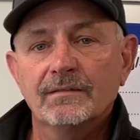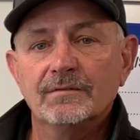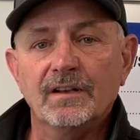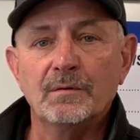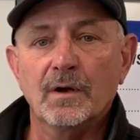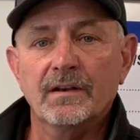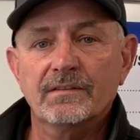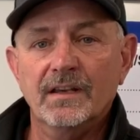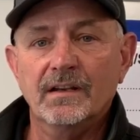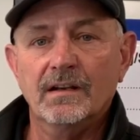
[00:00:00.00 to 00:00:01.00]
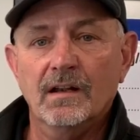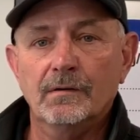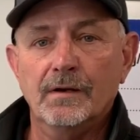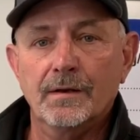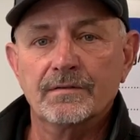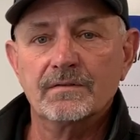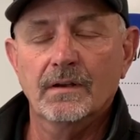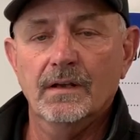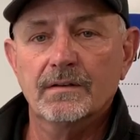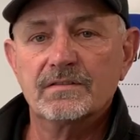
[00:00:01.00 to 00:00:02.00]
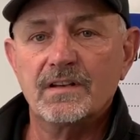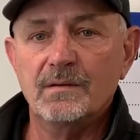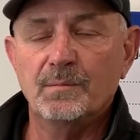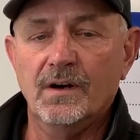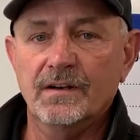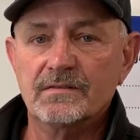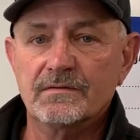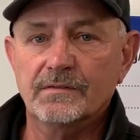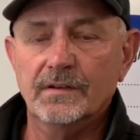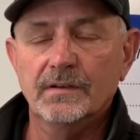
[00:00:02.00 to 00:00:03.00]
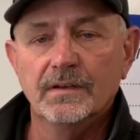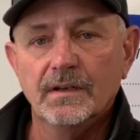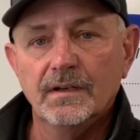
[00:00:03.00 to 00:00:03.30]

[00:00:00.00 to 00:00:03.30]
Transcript: Really want to thank Colorado State Parks for